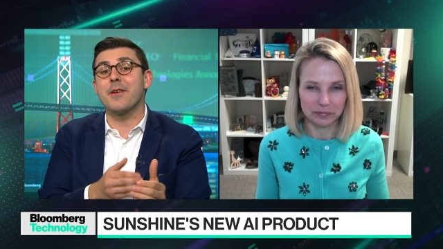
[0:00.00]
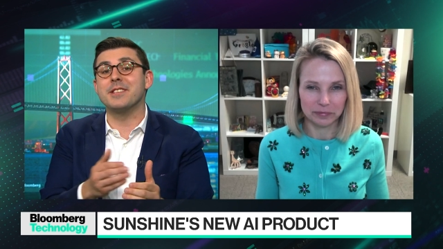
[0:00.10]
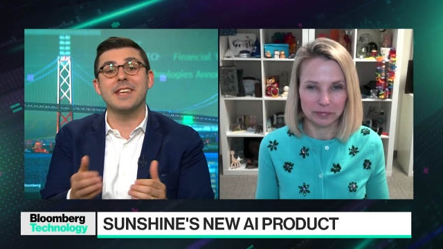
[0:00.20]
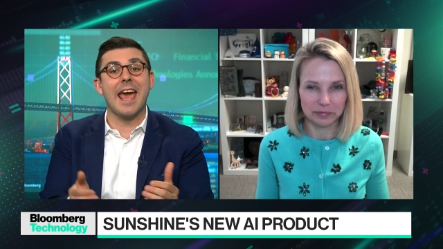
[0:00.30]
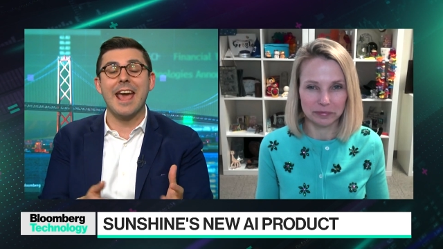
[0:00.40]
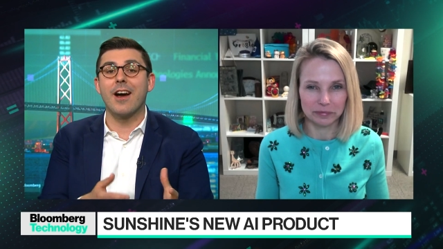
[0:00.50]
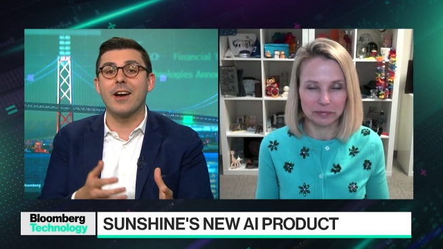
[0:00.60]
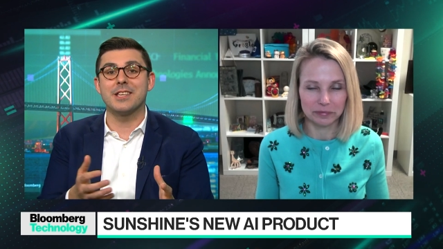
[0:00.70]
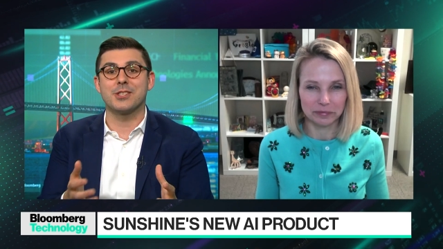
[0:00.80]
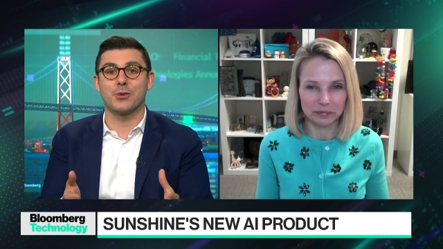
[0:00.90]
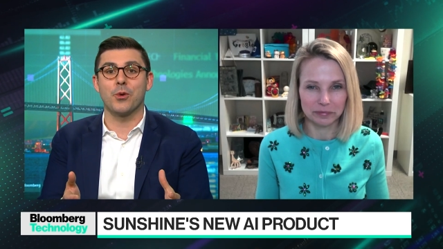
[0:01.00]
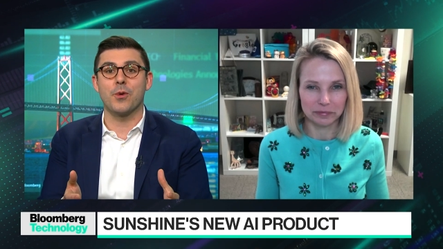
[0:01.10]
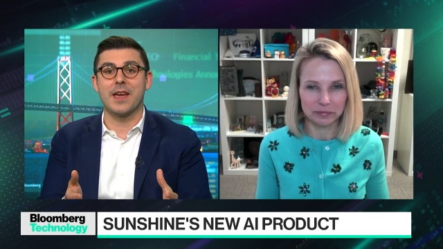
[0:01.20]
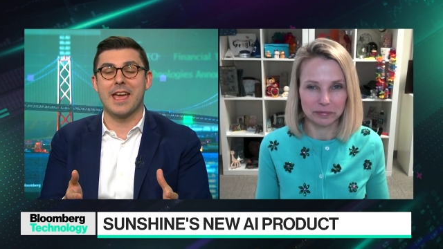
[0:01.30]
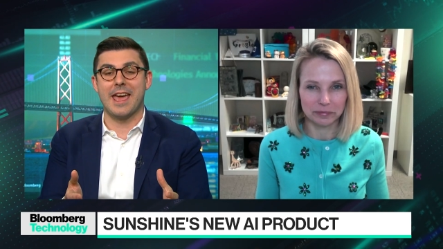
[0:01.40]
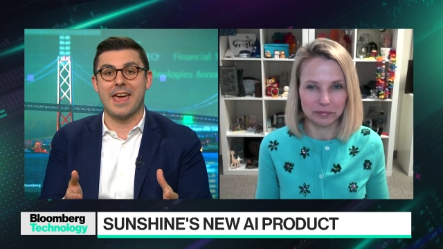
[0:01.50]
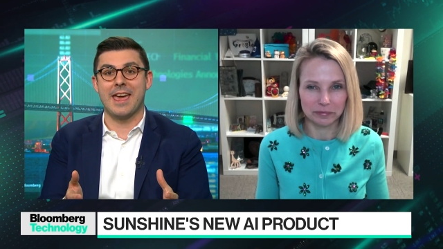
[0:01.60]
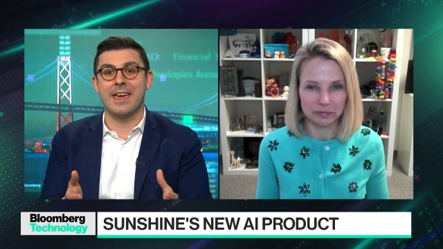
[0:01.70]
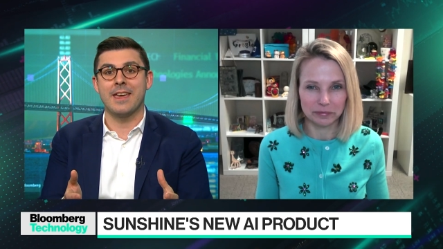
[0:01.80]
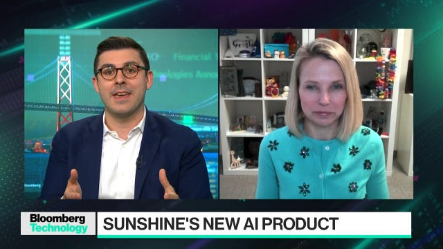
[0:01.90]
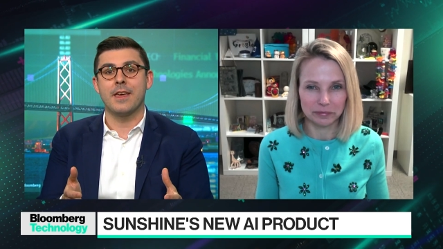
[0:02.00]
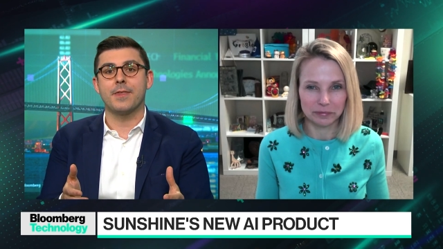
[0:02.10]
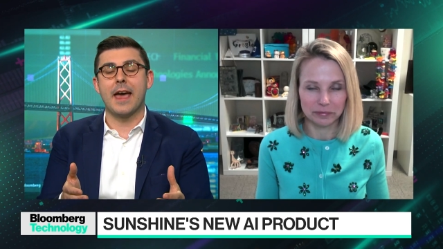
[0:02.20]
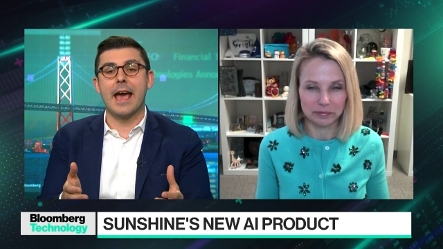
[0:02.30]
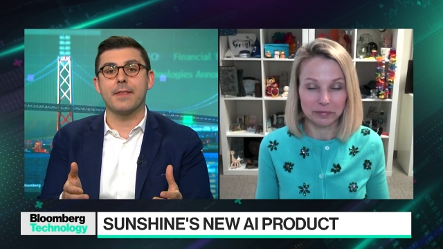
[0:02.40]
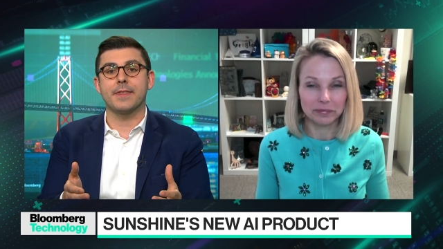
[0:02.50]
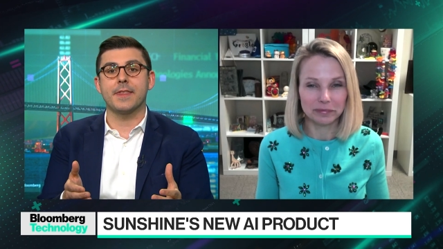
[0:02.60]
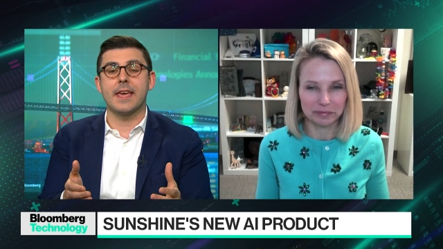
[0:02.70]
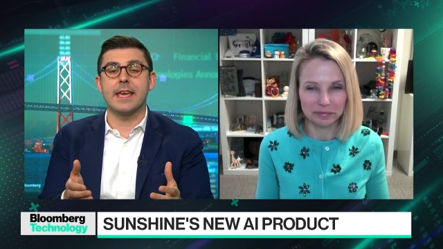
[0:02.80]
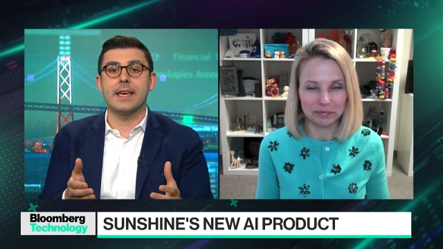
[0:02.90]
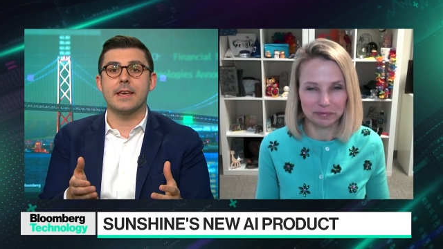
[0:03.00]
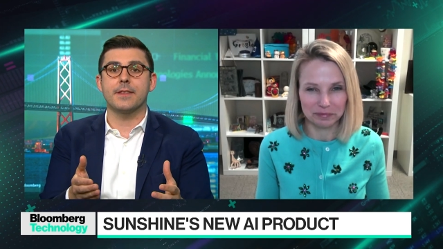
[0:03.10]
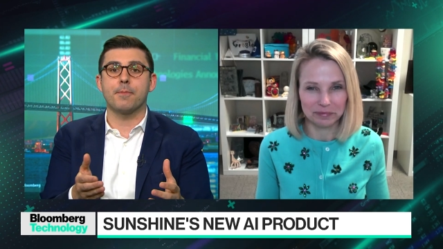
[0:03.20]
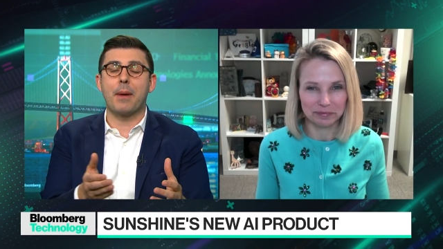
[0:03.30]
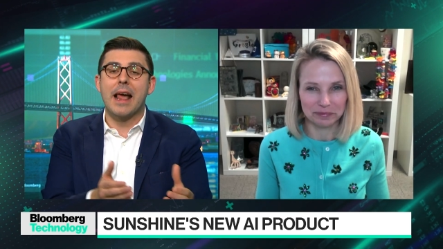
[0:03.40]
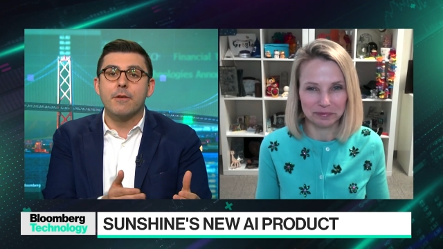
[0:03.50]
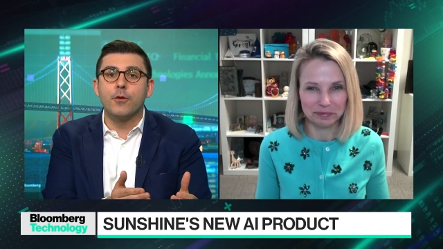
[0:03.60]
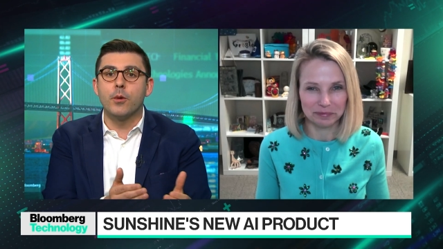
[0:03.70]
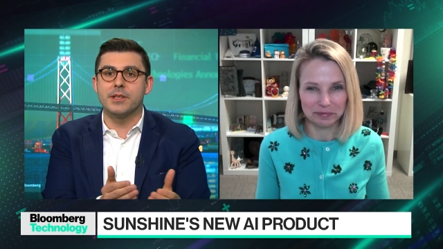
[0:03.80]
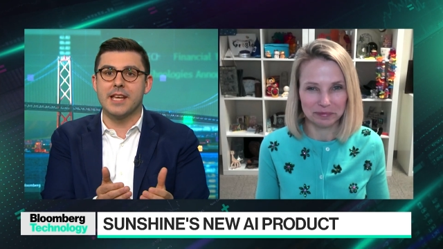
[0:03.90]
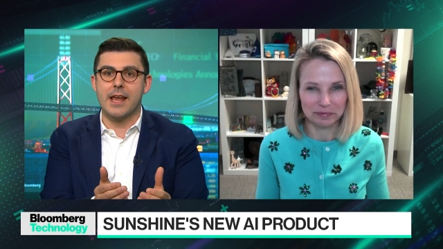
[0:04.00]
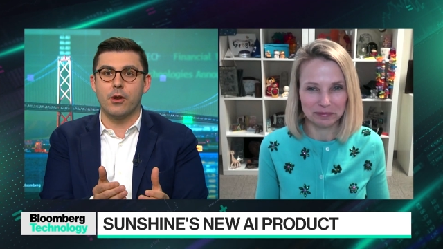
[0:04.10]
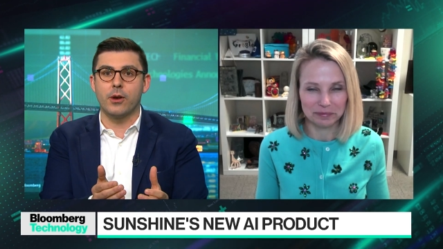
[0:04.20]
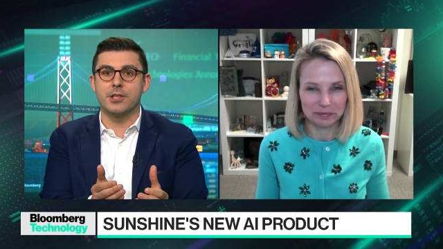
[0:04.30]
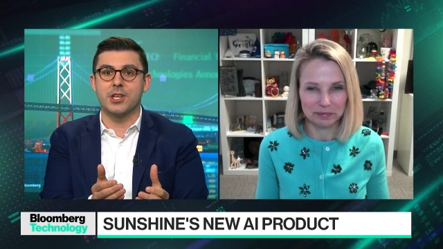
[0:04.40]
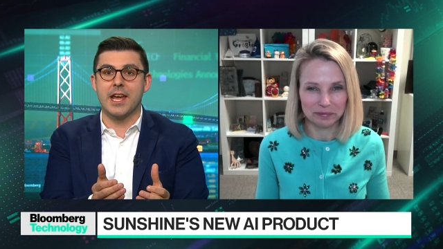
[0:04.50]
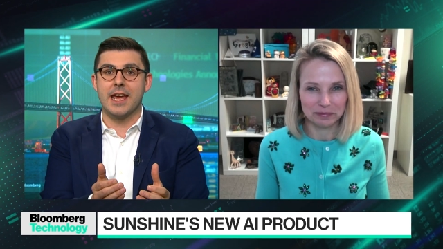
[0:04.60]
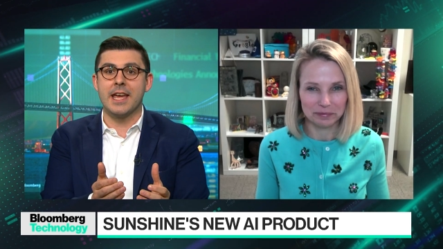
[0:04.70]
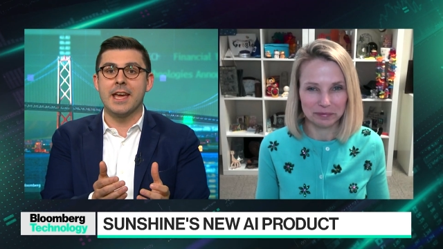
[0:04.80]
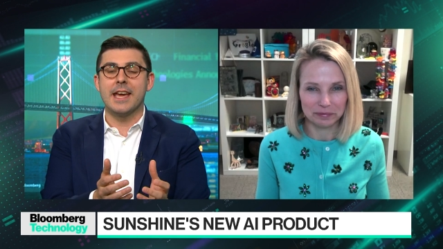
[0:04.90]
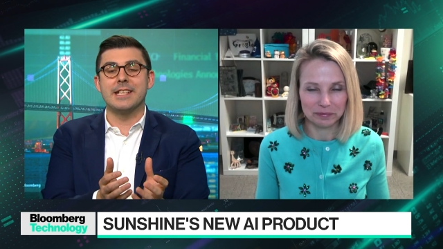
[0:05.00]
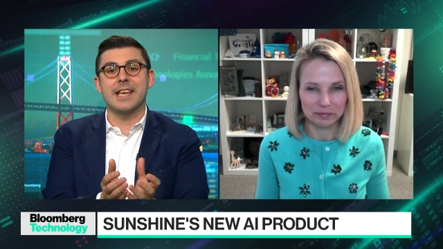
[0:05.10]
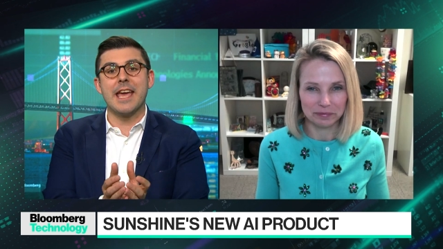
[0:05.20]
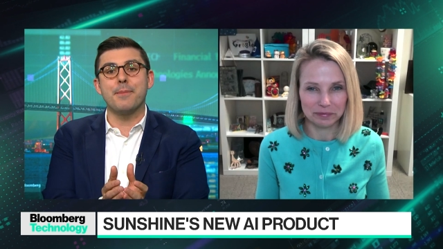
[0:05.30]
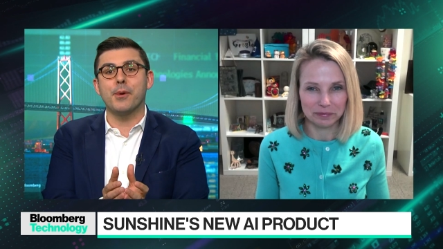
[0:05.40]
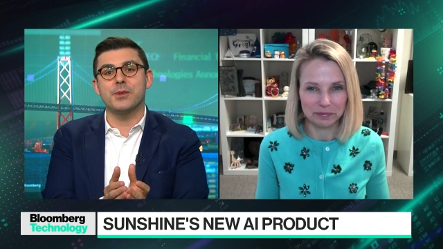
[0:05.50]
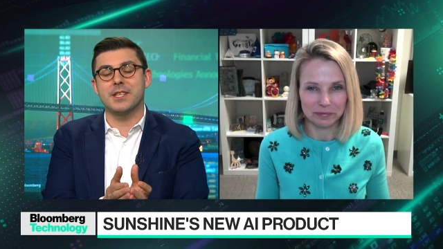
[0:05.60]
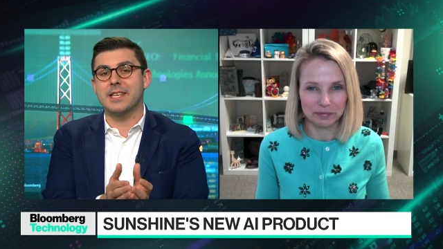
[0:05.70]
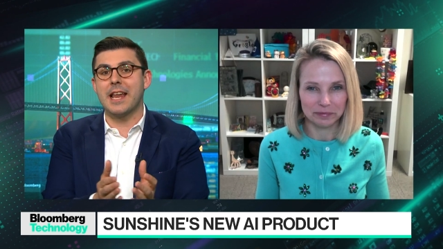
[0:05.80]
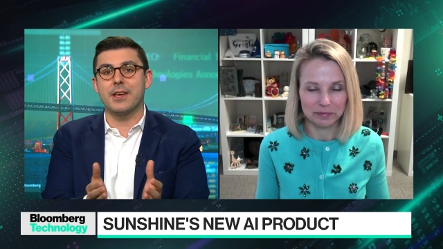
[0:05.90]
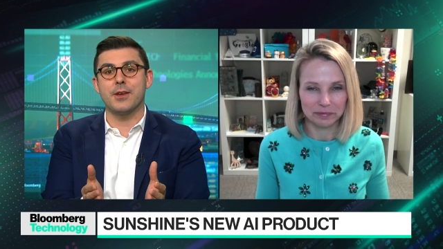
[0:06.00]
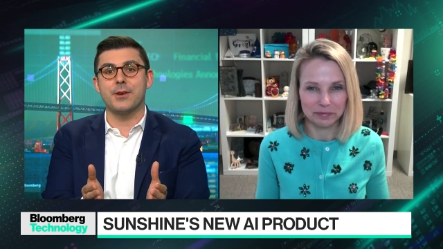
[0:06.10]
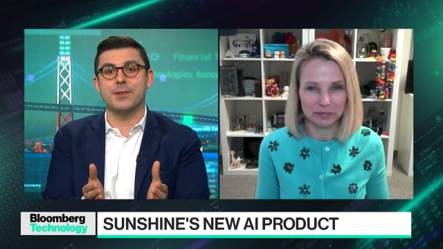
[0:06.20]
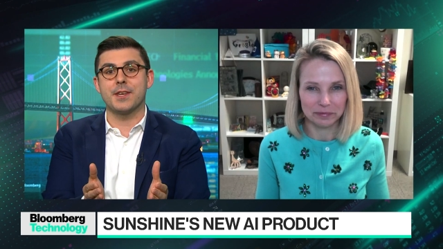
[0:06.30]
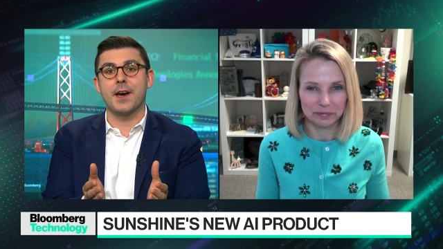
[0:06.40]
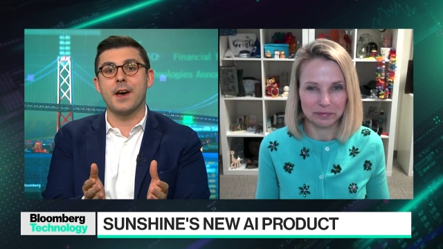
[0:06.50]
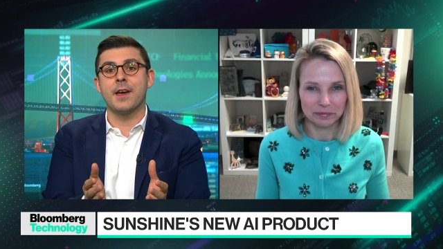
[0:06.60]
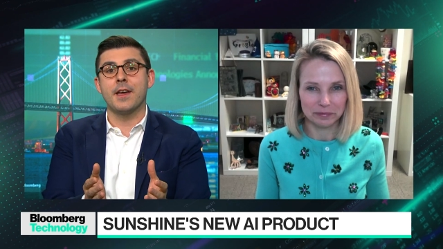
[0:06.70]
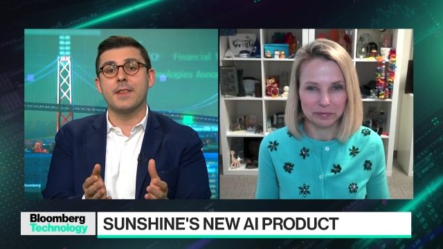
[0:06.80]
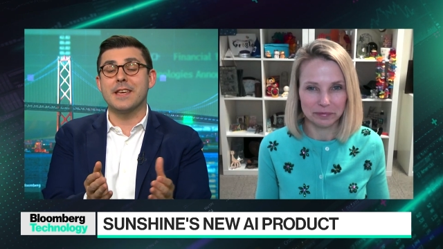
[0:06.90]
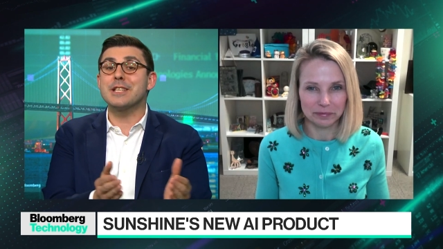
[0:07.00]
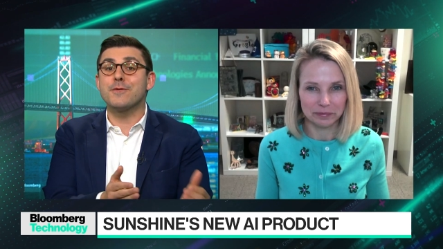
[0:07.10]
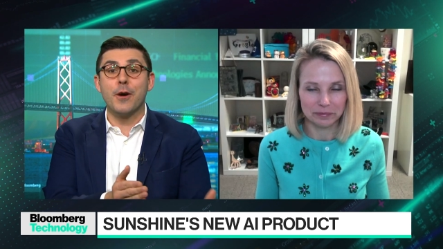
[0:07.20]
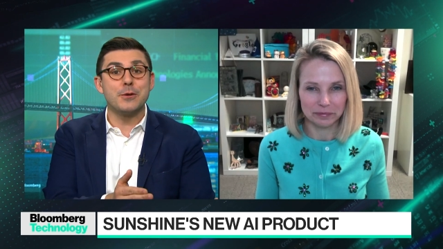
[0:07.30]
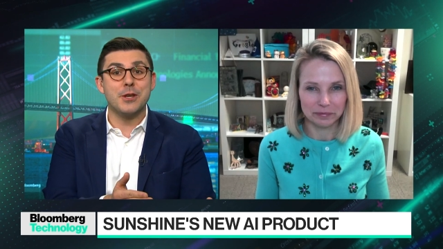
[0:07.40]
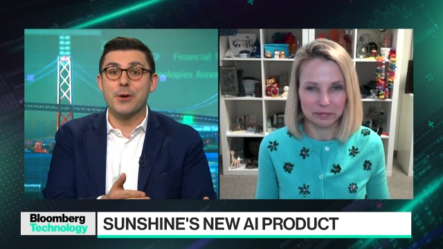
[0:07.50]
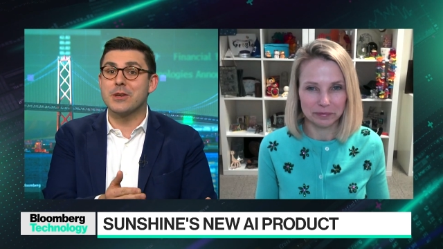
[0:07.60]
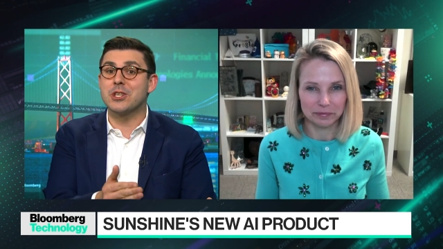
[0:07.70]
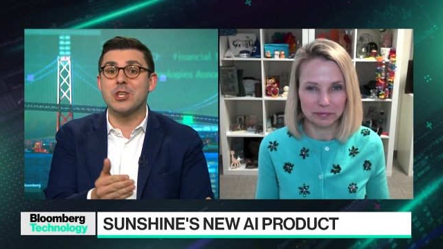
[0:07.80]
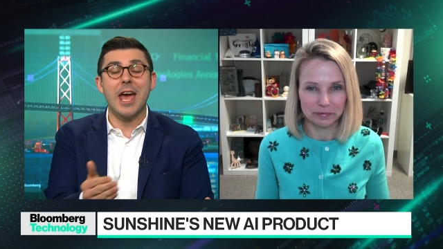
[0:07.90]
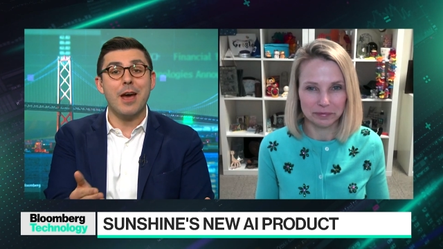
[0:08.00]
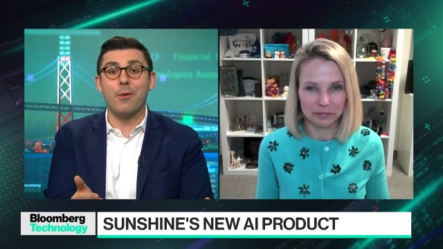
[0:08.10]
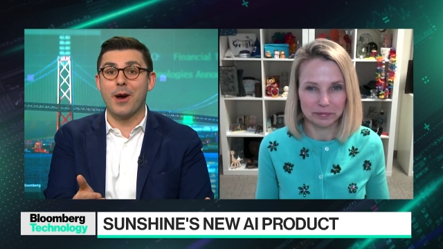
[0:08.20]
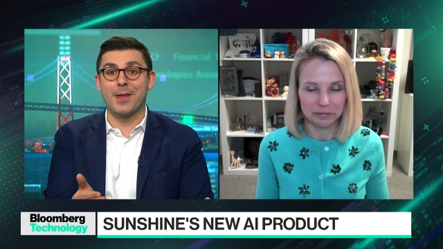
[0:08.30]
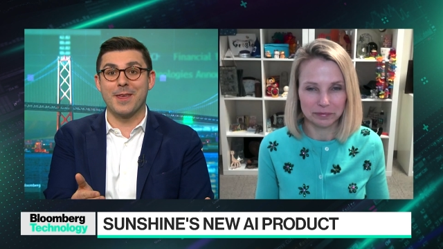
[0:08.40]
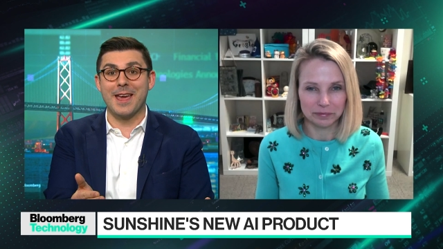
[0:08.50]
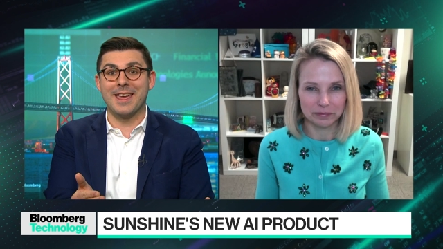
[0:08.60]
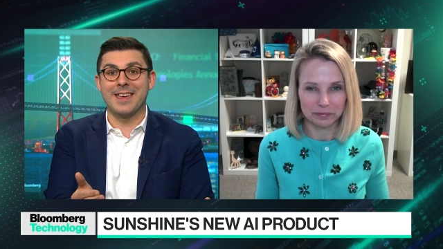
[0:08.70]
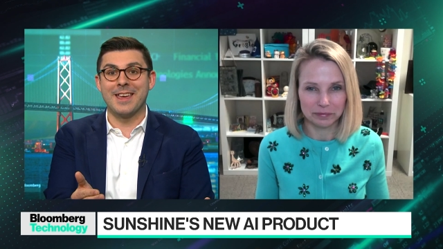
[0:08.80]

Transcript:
Speaker 1: There is an A I story here that the platform and technology is able to tell a user, this photo is share-worthy.